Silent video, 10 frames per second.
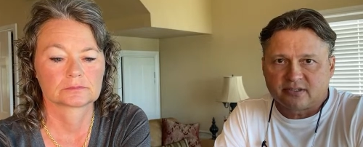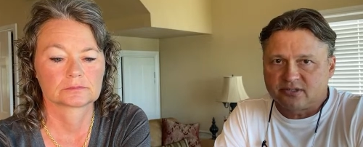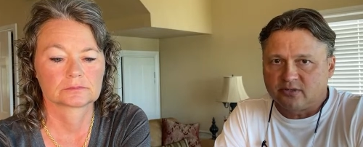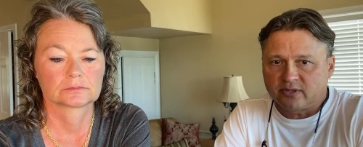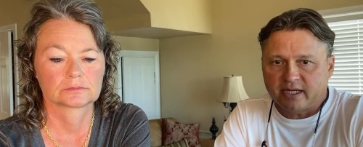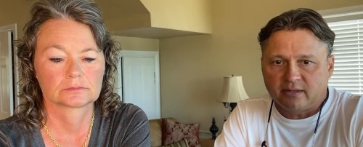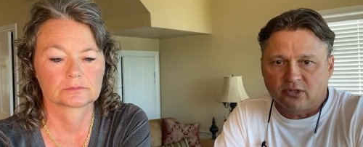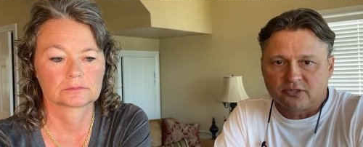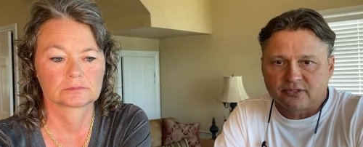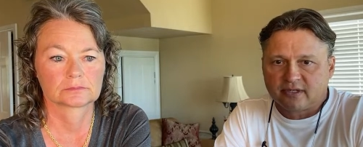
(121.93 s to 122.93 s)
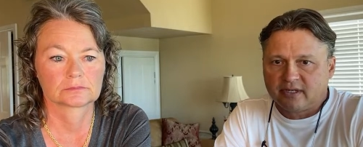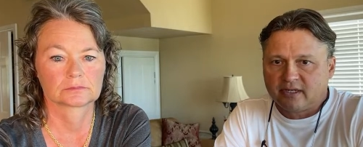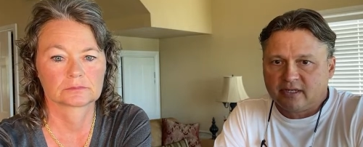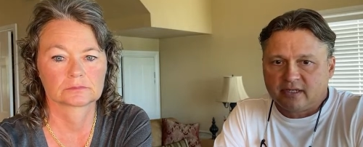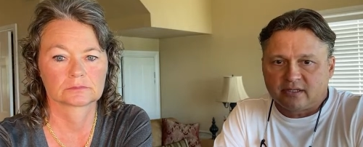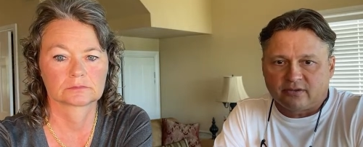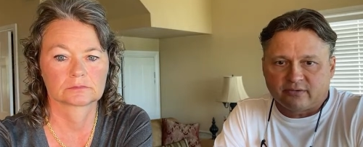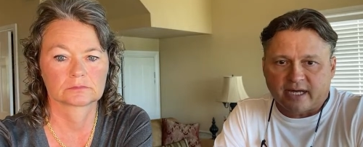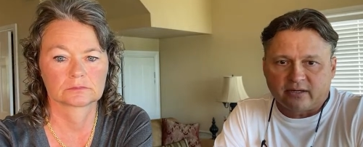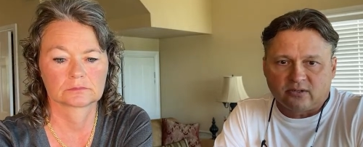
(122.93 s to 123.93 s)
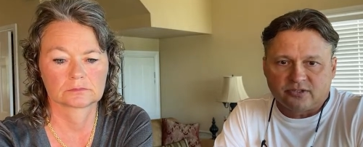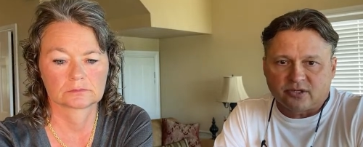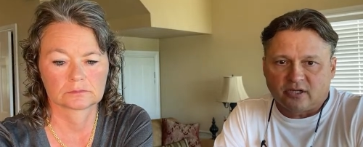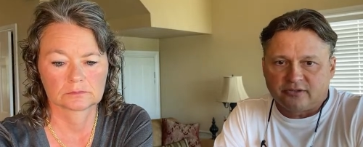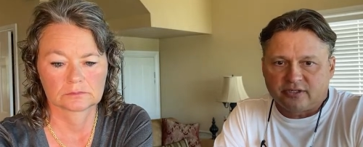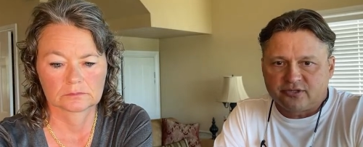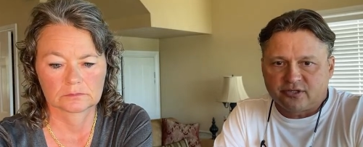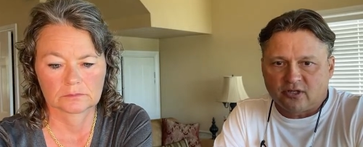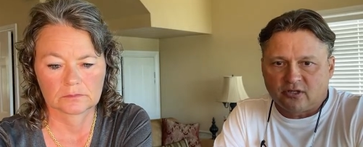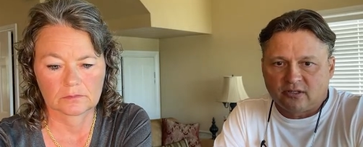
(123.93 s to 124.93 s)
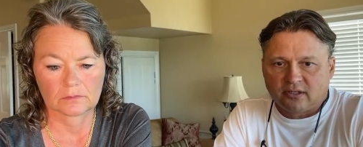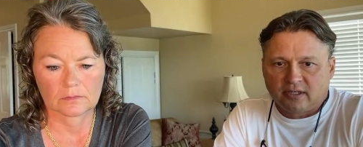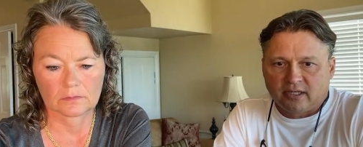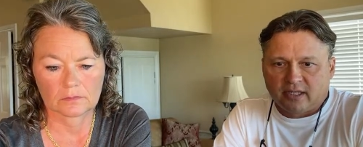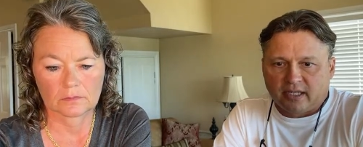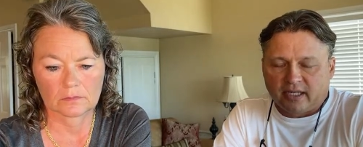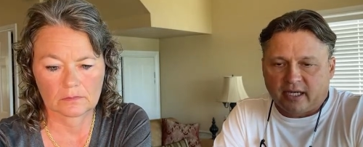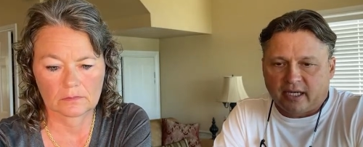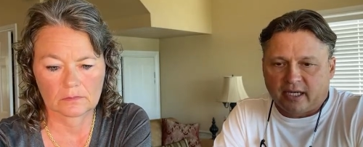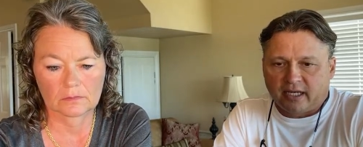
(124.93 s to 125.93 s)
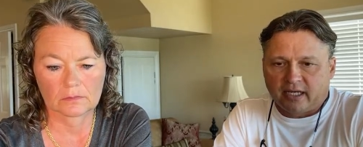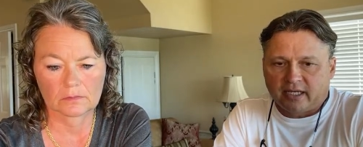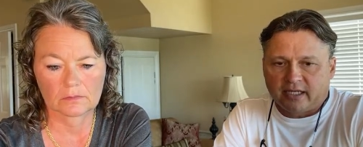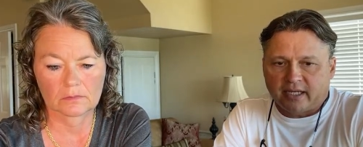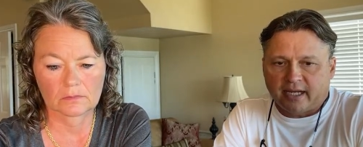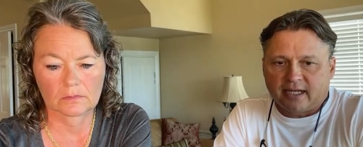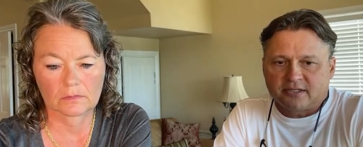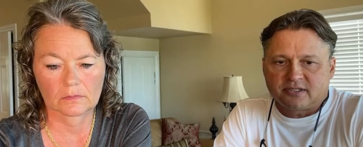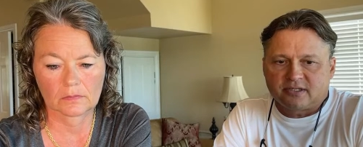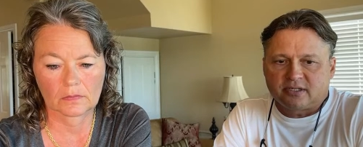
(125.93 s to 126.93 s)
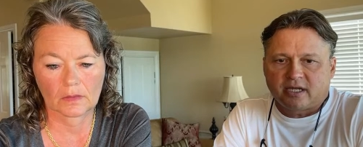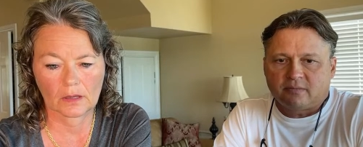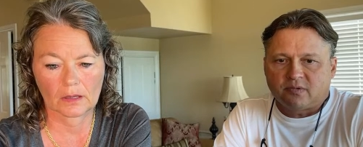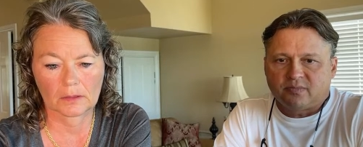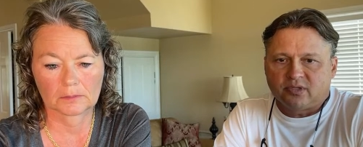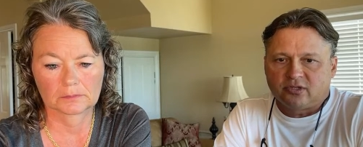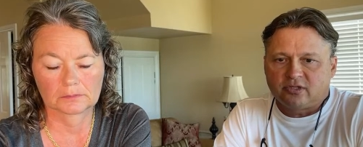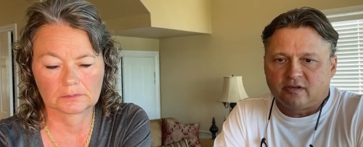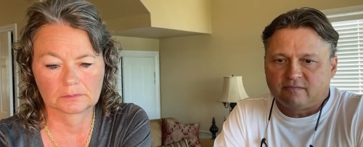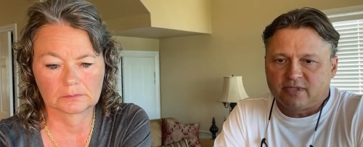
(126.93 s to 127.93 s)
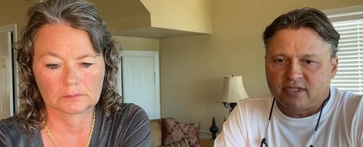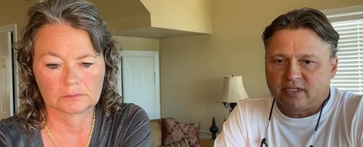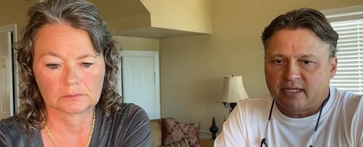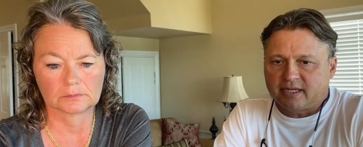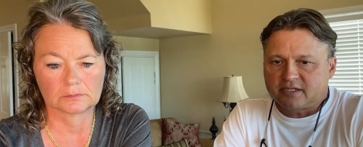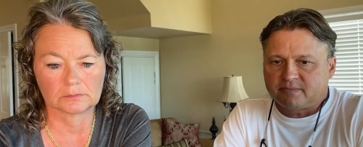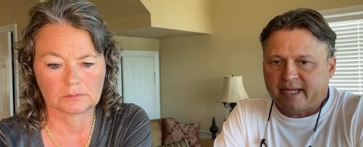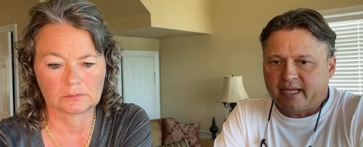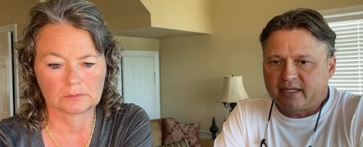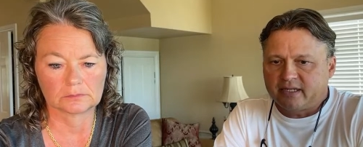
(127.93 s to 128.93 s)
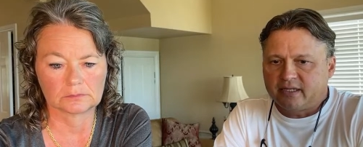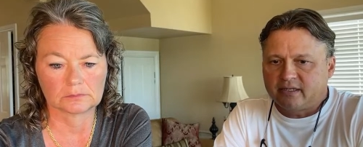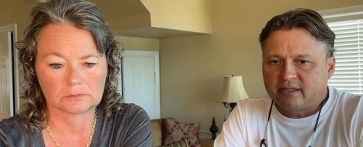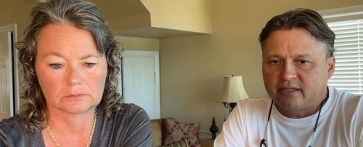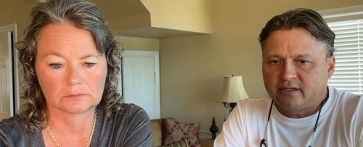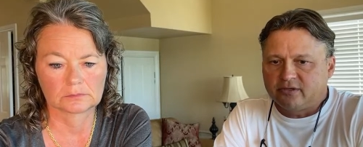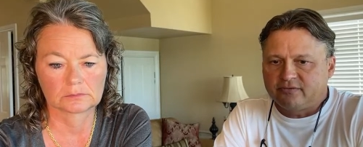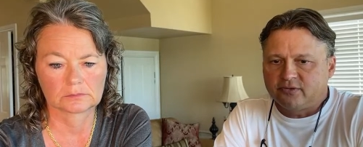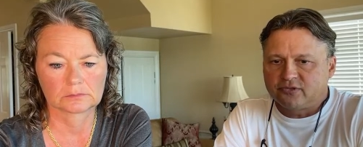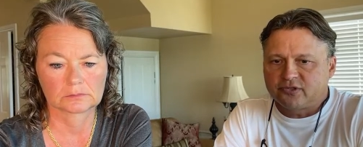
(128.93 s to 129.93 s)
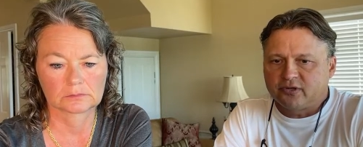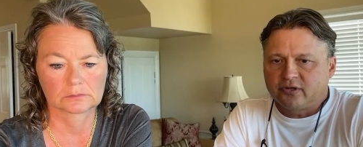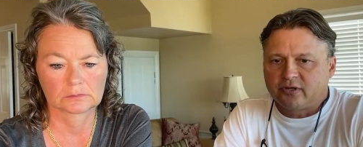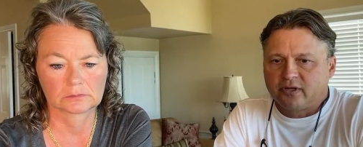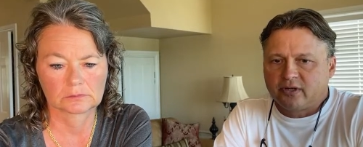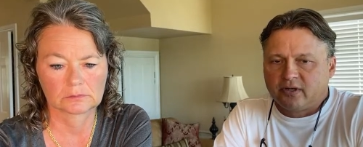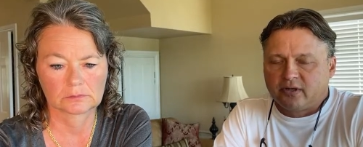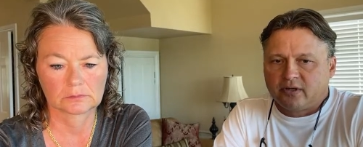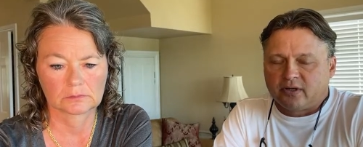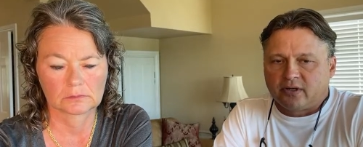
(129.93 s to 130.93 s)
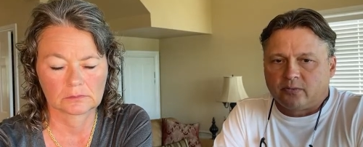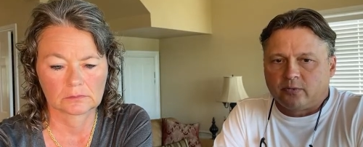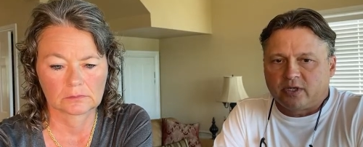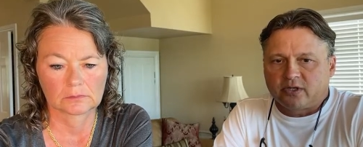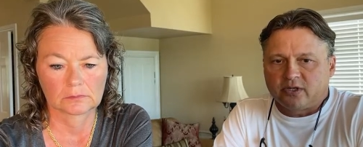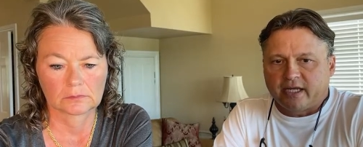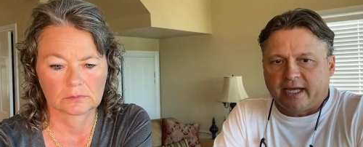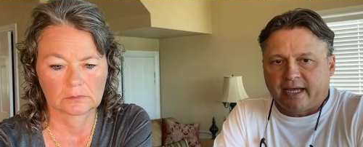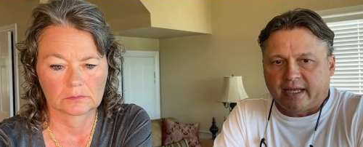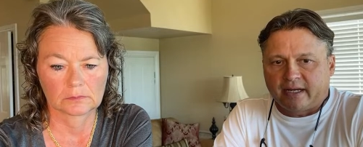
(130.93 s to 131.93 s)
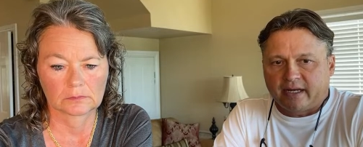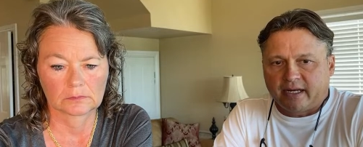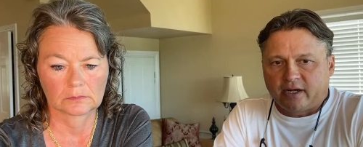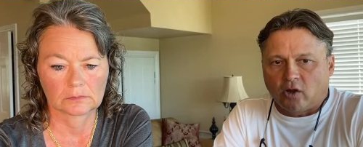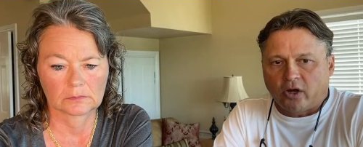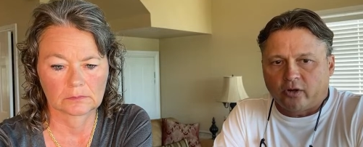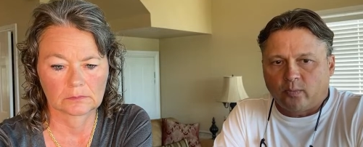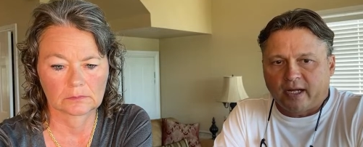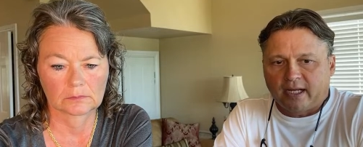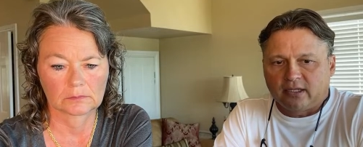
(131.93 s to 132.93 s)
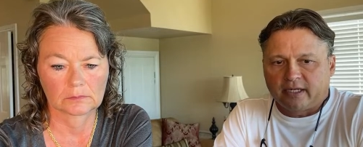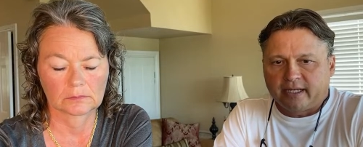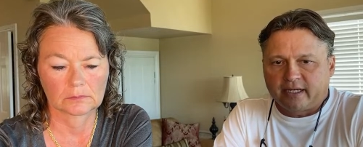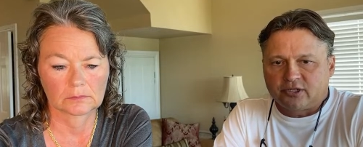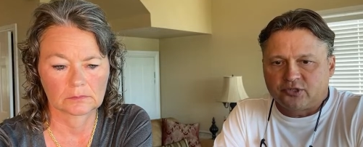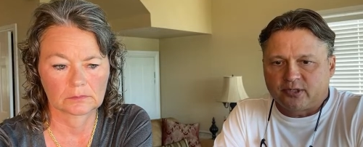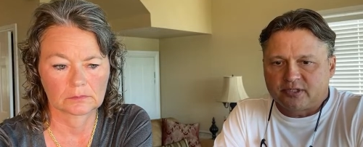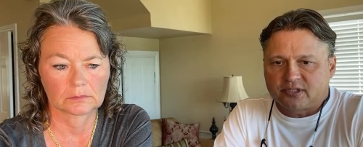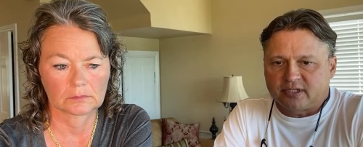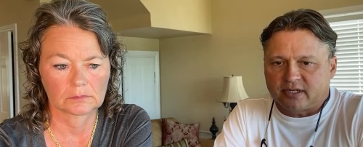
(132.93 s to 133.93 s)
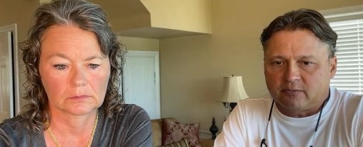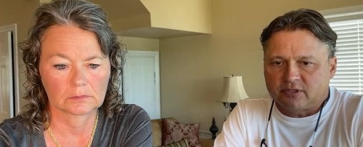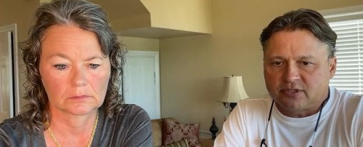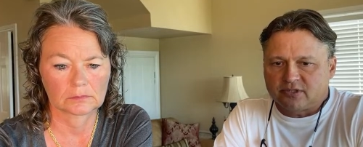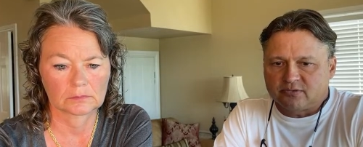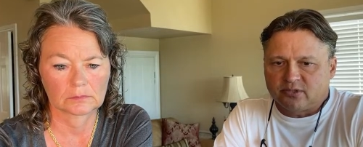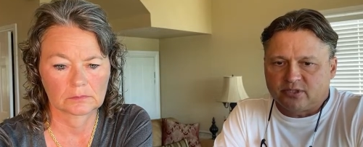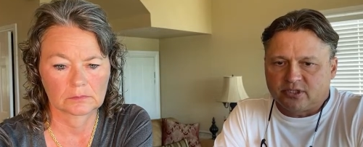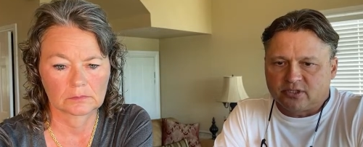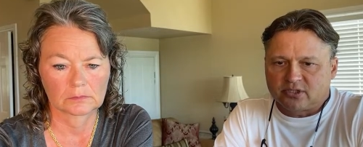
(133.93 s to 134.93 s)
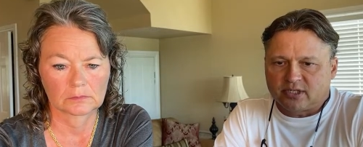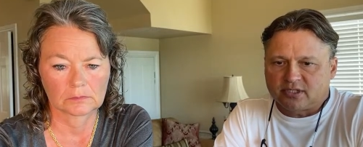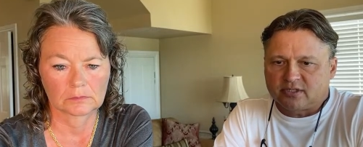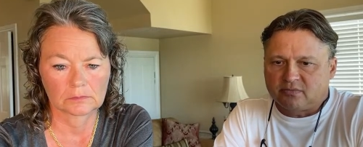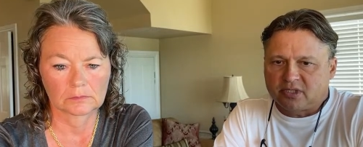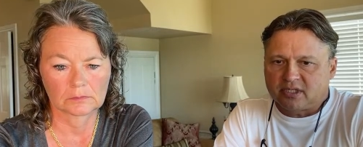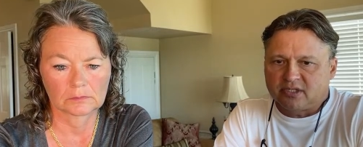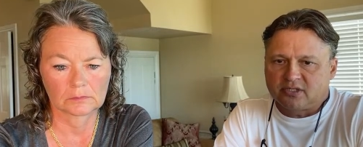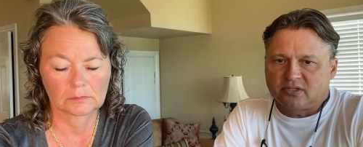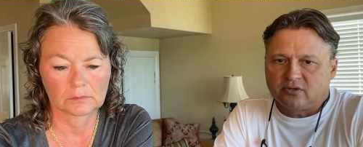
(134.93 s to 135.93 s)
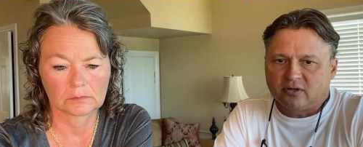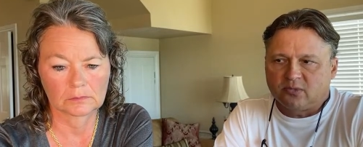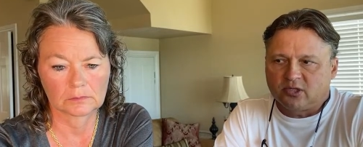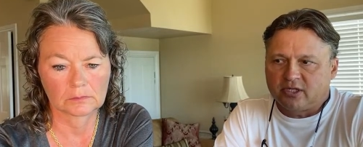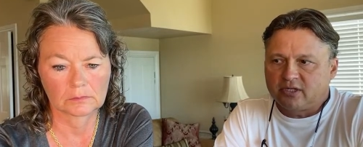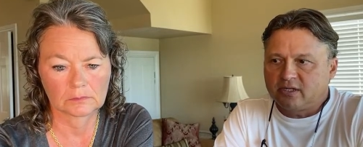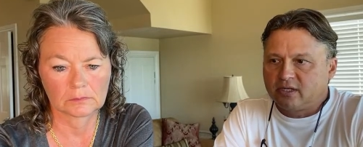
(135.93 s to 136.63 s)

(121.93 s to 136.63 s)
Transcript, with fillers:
Speaker 1: there's no cables. The throttle is all digital, and it has the capability of being expanded in the future. We could add an autopilot and a joystick, which is really interesting because normally